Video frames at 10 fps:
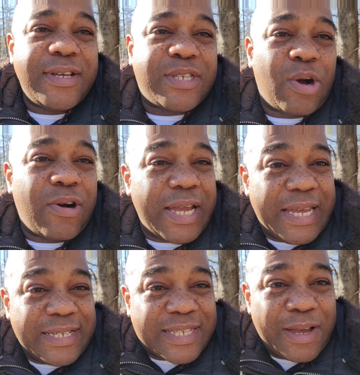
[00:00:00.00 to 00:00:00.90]
So
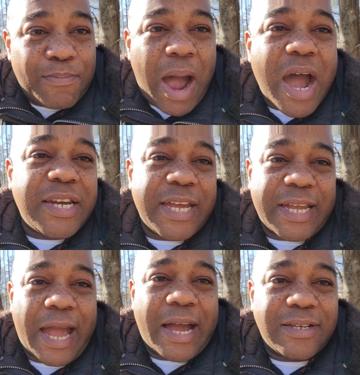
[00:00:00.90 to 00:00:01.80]
it's
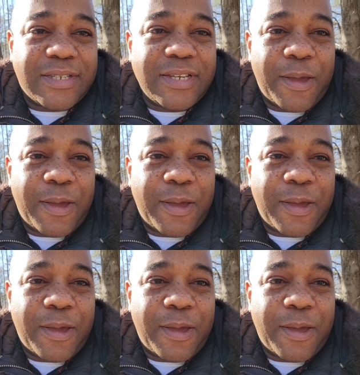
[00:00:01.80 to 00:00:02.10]
demonic, guys.